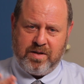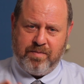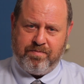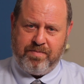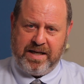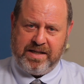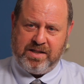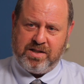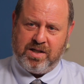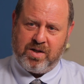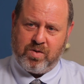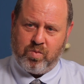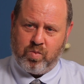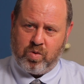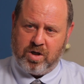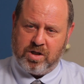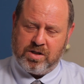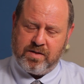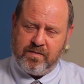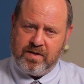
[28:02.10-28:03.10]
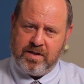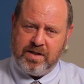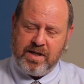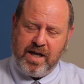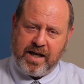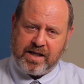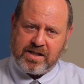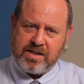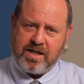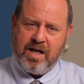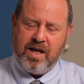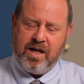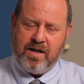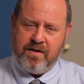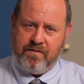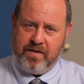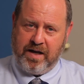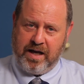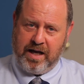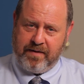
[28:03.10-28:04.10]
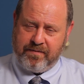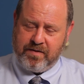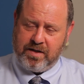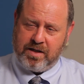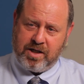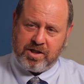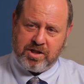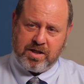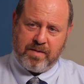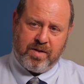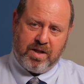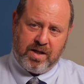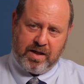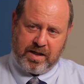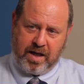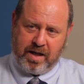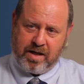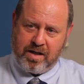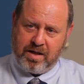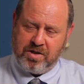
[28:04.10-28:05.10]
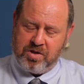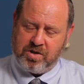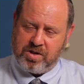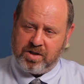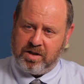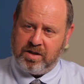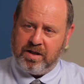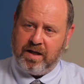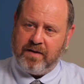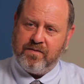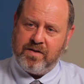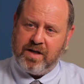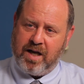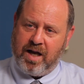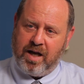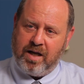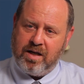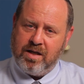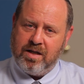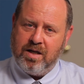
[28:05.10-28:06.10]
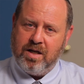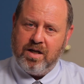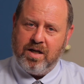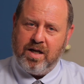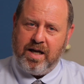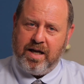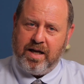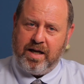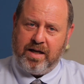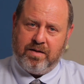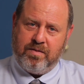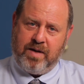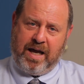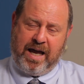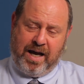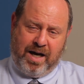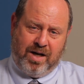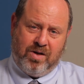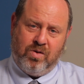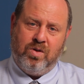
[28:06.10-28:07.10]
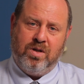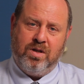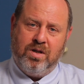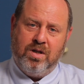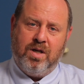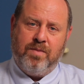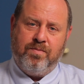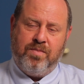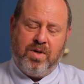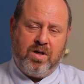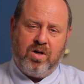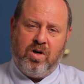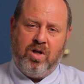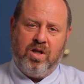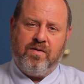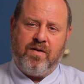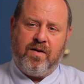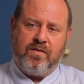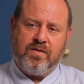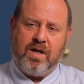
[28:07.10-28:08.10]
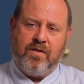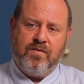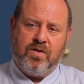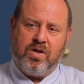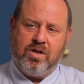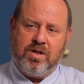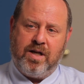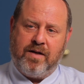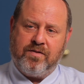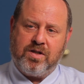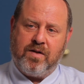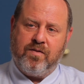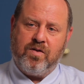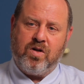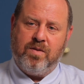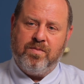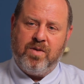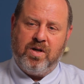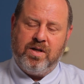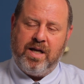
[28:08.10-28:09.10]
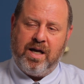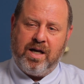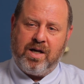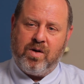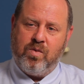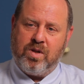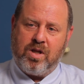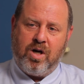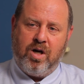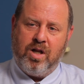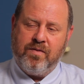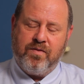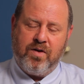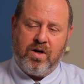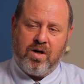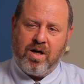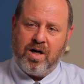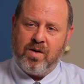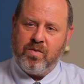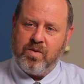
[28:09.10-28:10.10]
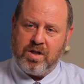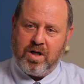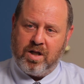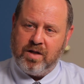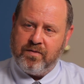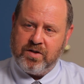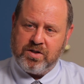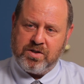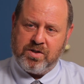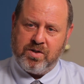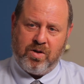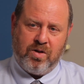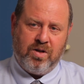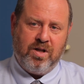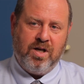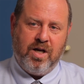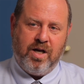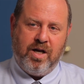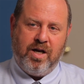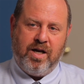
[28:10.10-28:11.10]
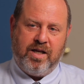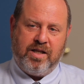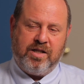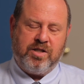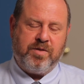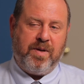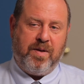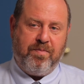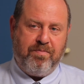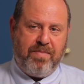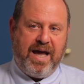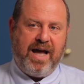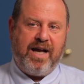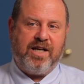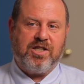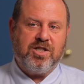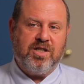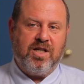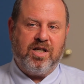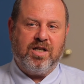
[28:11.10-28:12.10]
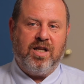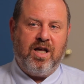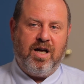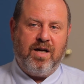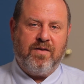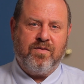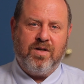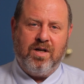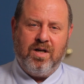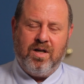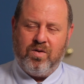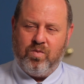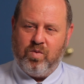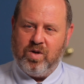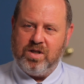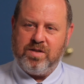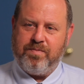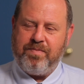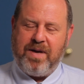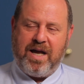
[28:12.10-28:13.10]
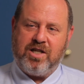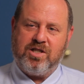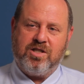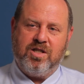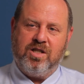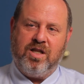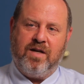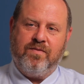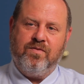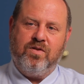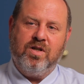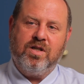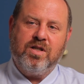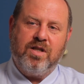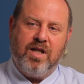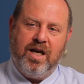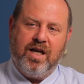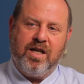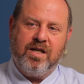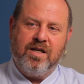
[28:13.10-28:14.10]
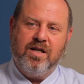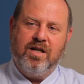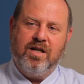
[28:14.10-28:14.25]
the basic words of the text. Ve'ahavta et Hashem Elokecha, you shall love God. How? B'chol levavcha, b'chol nafshecha, b'chol modecha, with all of your heart, with all of your soul. It should be a passionate love. What does a passionate love look like?